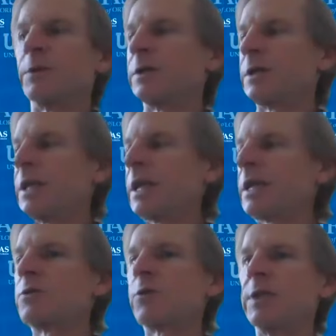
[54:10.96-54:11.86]
we're
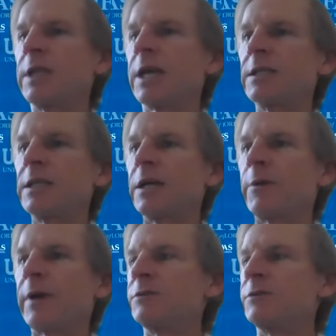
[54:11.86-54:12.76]
getting toward the end here.
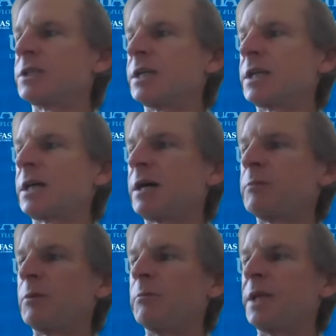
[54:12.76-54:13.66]
We have just a
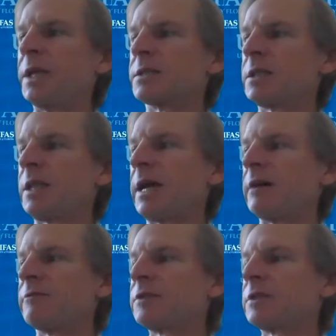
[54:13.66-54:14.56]
couple minutes
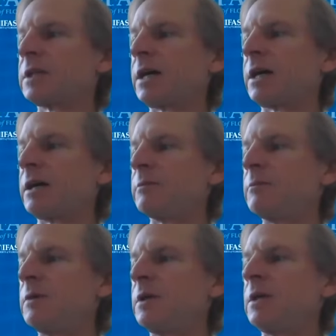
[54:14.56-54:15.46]
left.
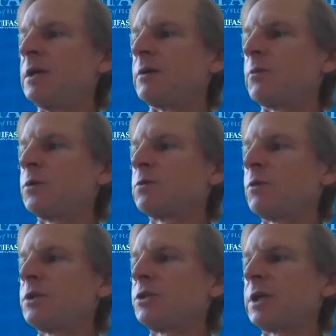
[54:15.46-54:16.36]
Was
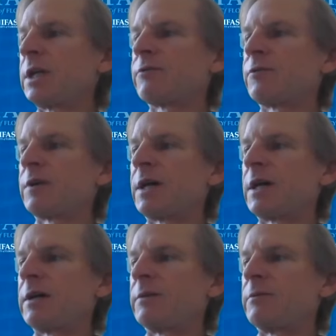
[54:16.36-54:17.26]
wondering if
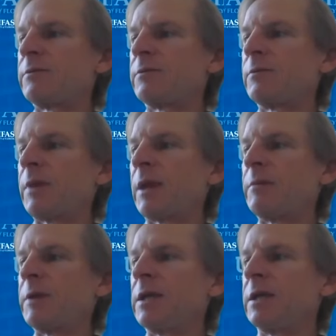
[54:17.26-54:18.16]

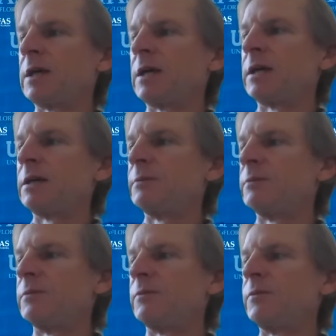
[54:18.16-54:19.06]
maybe
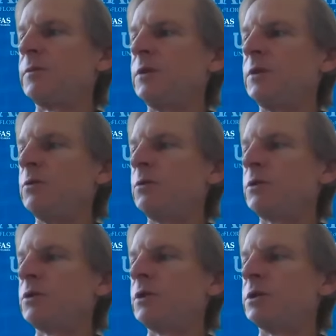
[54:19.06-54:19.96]
you
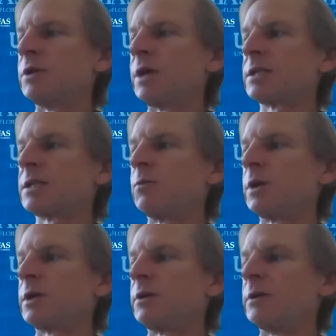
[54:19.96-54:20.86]
could address
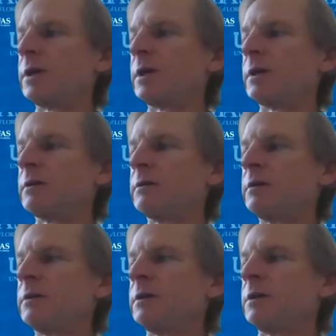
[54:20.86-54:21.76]
what are
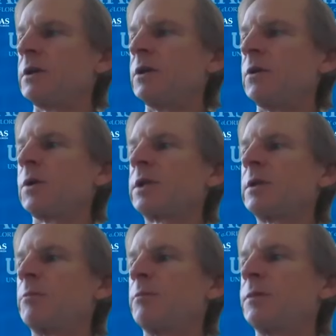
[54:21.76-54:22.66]

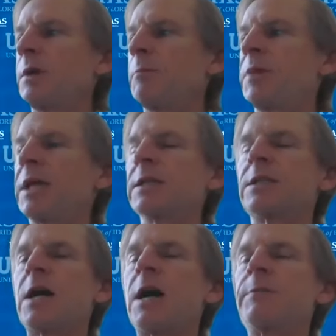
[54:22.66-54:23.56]
the
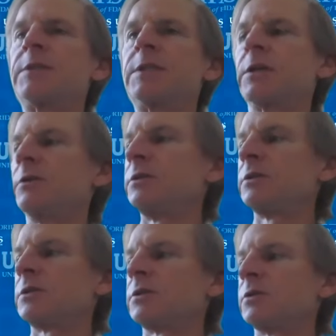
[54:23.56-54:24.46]
biggest
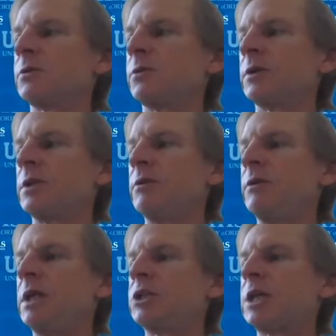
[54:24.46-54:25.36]
obstacles or the
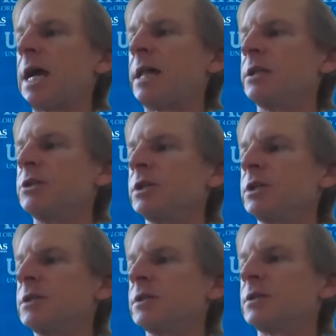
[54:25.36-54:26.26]
unique
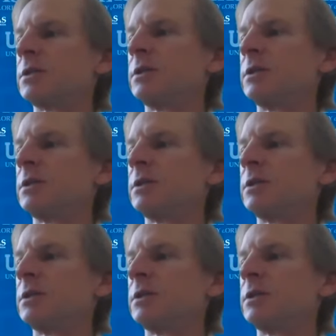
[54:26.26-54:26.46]
challenges